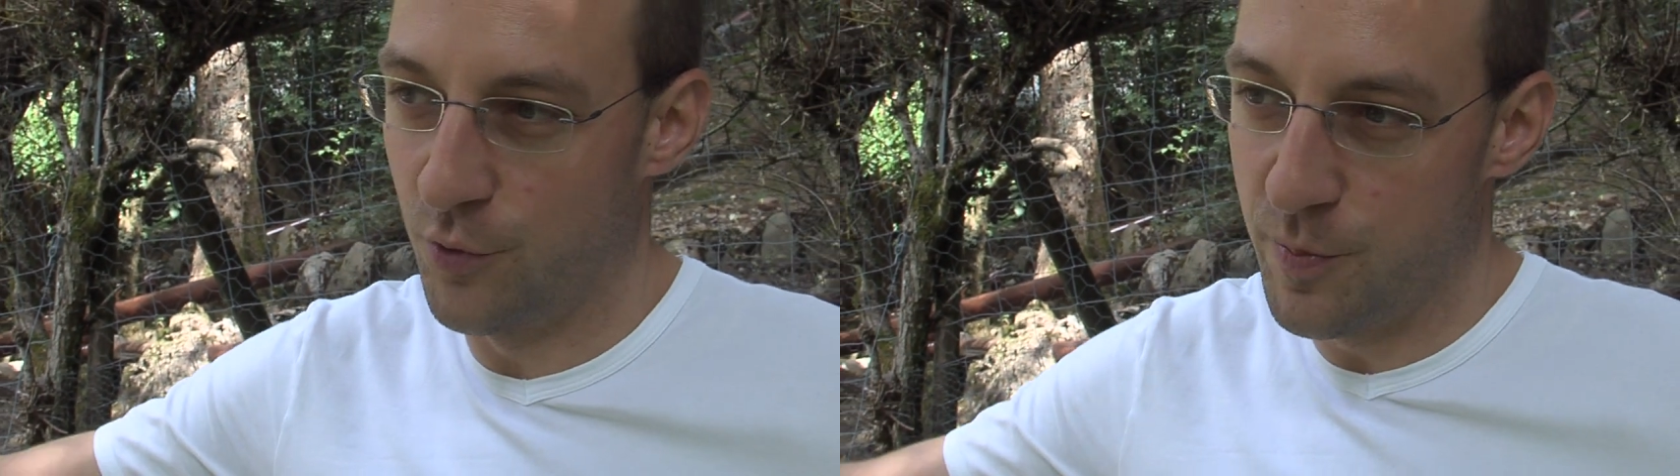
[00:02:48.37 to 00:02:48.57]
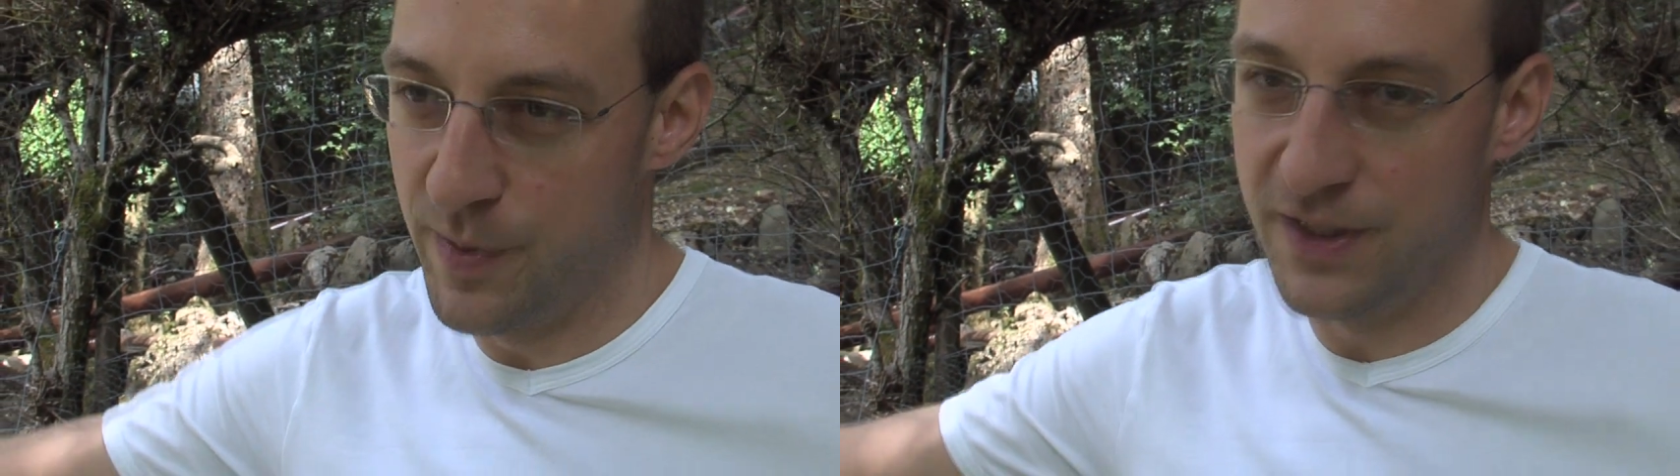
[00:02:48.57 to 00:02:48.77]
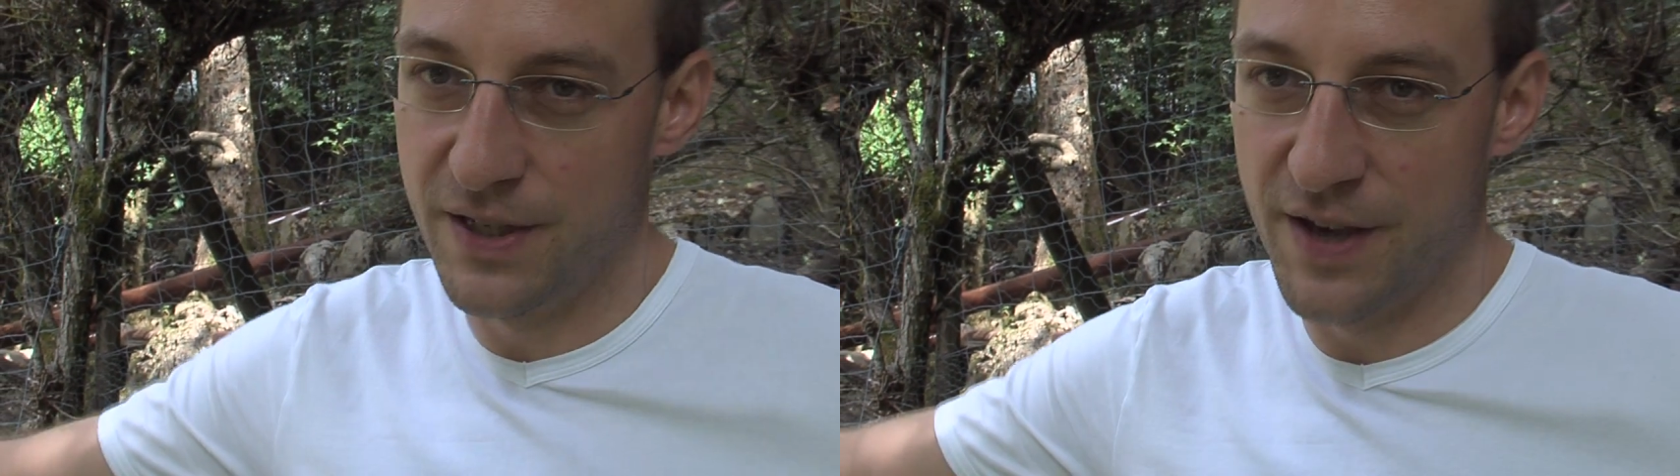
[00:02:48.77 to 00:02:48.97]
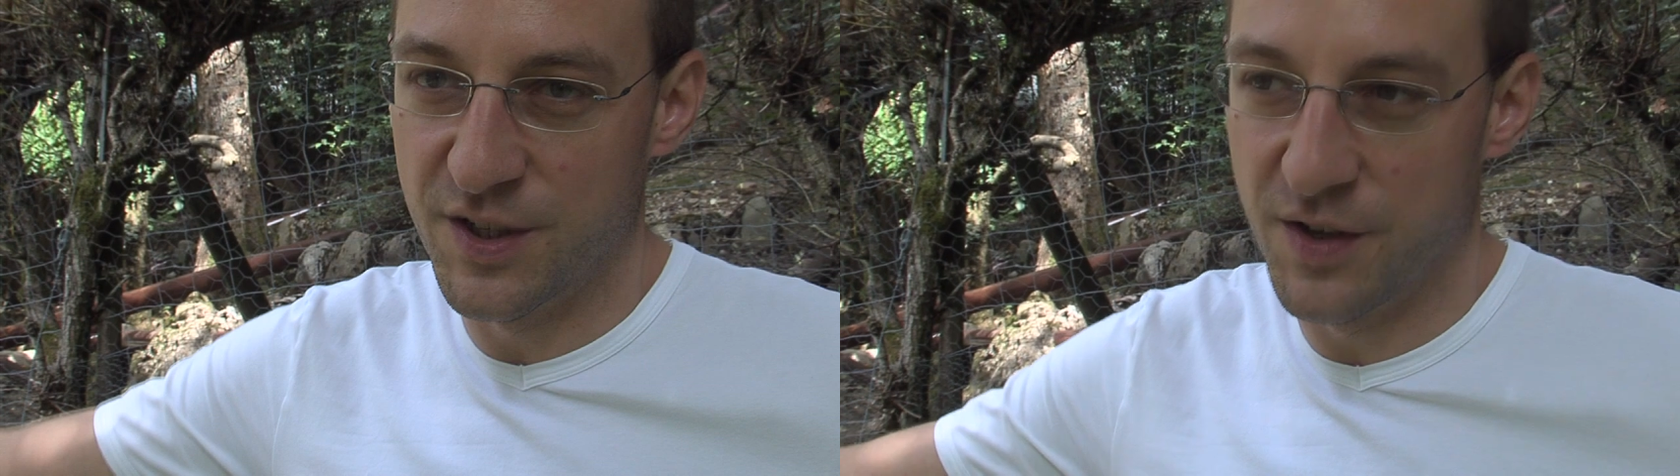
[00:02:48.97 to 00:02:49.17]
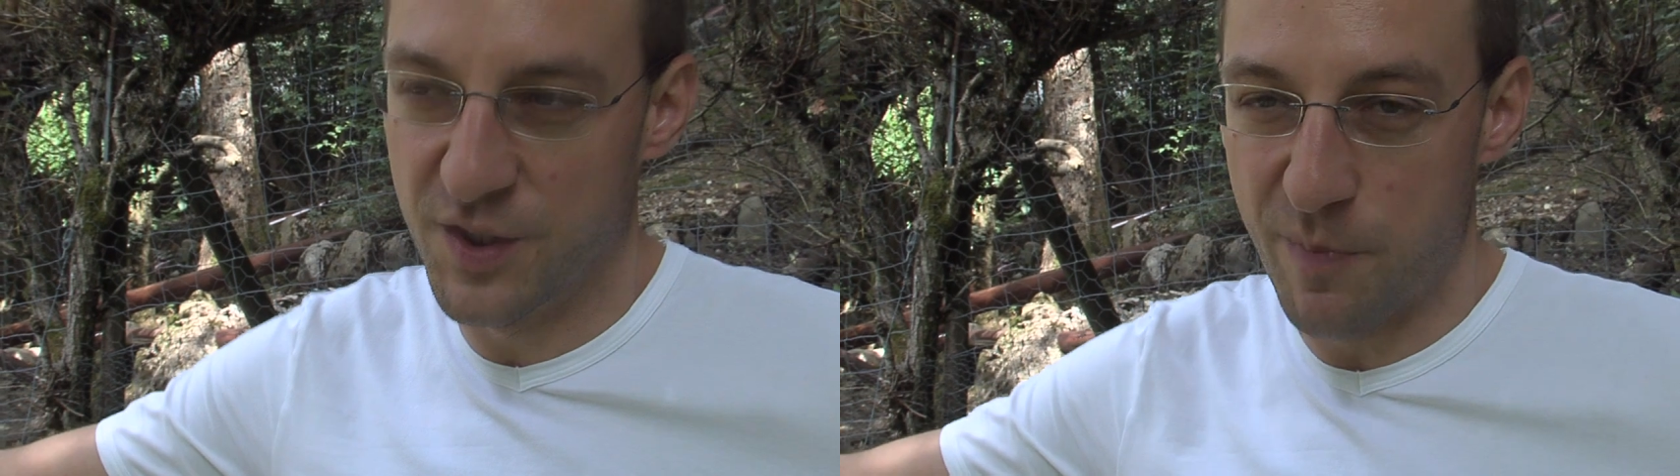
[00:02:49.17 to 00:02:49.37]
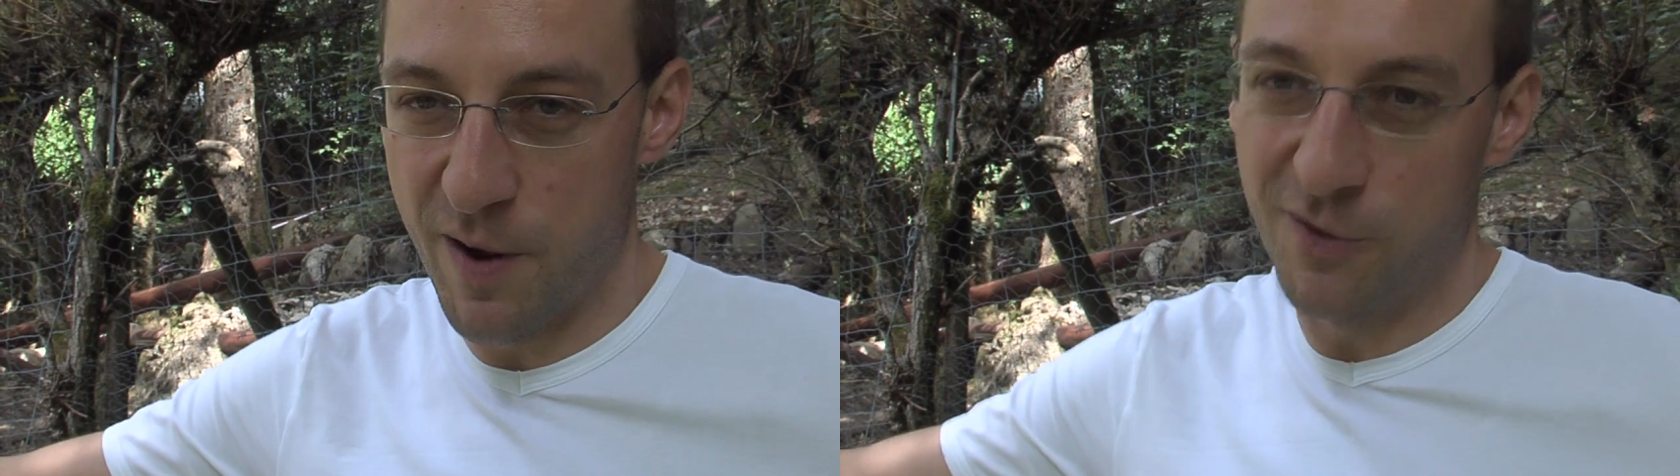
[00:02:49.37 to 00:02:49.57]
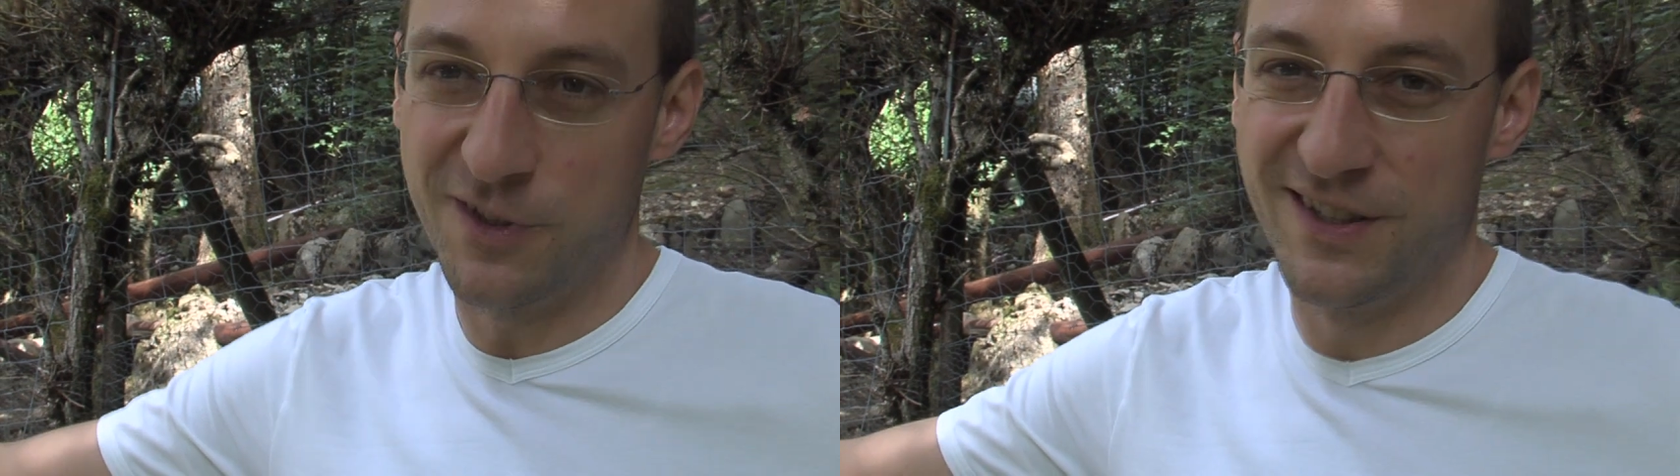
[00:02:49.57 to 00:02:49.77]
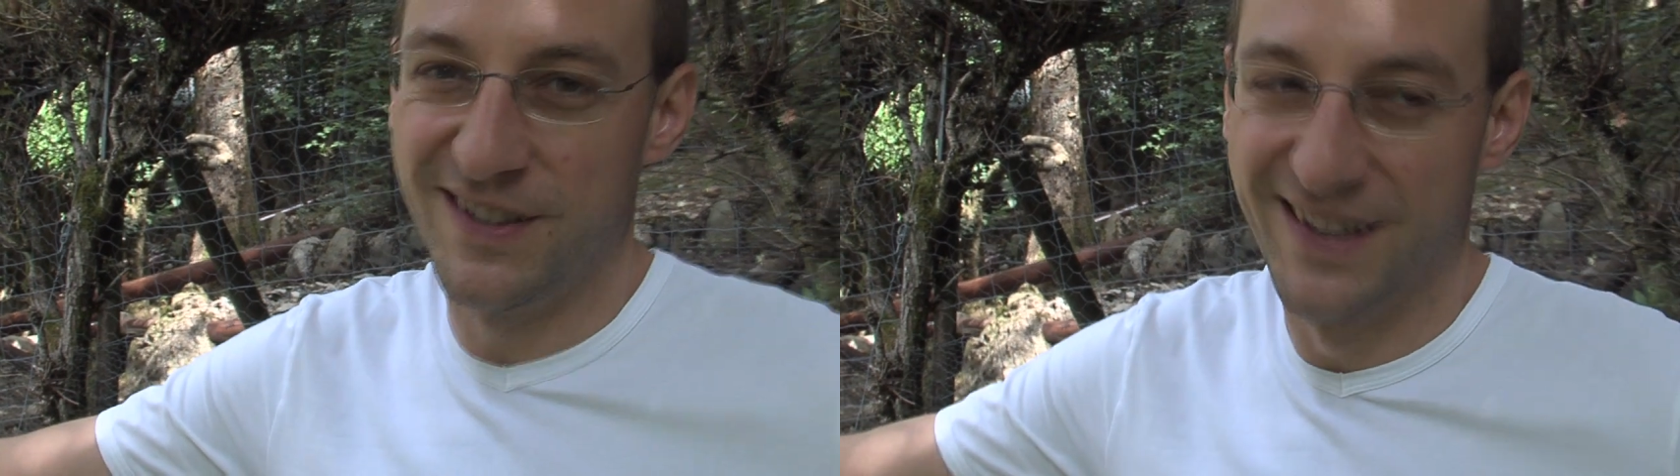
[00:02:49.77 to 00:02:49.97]
repeat as a, as a
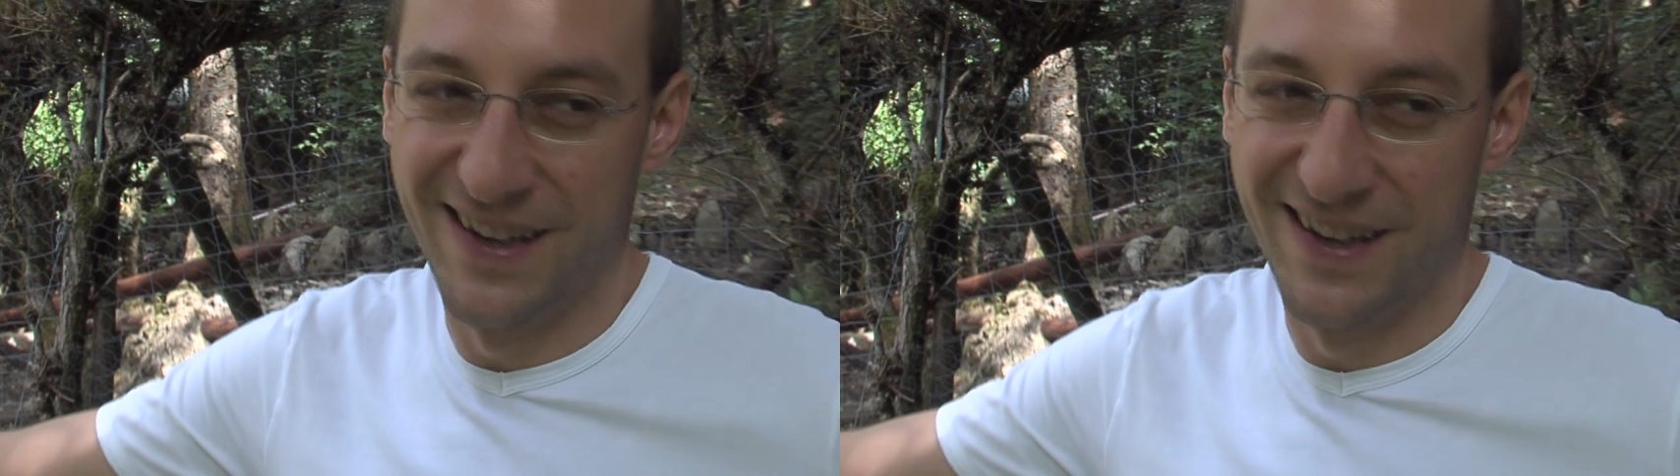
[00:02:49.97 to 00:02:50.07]
parrot,